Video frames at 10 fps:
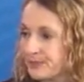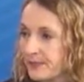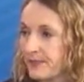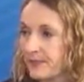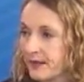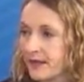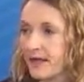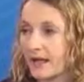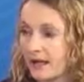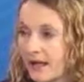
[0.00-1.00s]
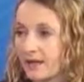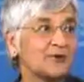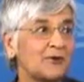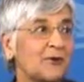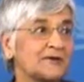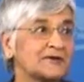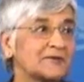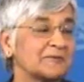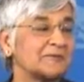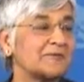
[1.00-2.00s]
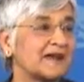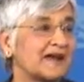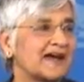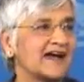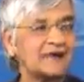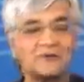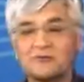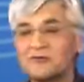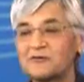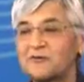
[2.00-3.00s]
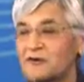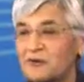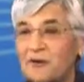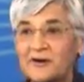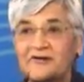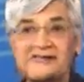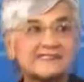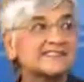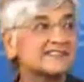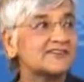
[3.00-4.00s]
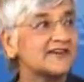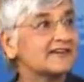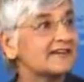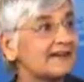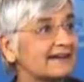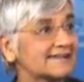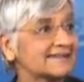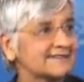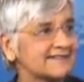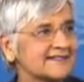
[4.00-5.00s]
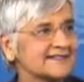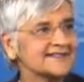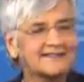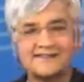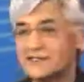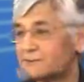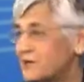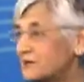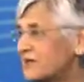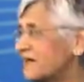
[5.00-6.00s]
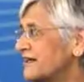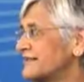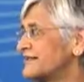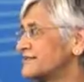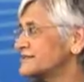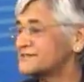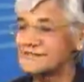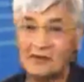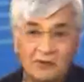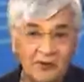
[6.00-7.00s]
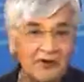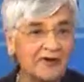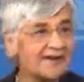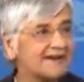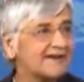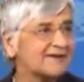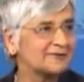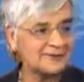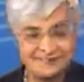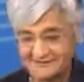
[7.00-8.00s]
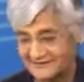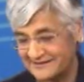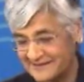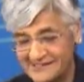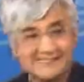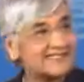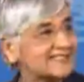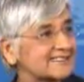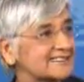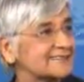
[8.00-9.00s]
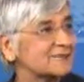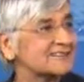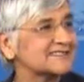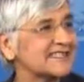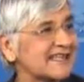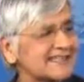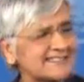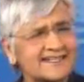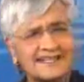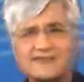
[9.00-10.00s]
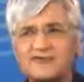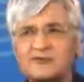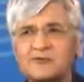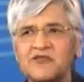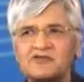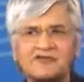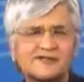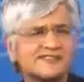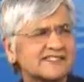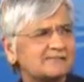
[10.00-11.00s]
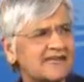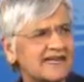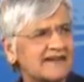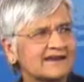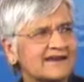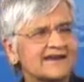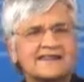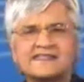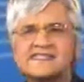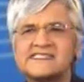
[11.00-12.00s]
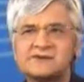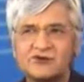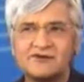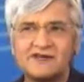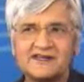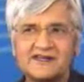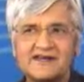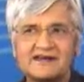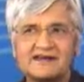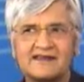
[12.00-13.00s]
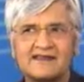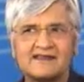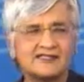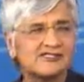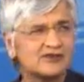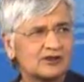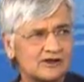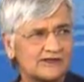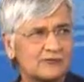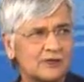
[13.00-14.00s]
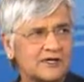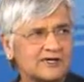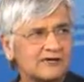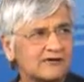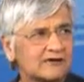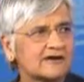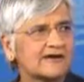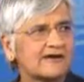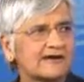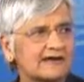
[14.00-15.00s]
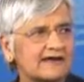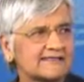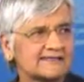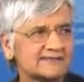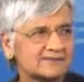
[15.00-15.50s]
And also to know long term. How long does this effect last? Is it permanent? Is it temporary? We certainly can say 6 months at last. And I think from their first in man, they seem to have indicated that it is longer than 1 year that it lasts.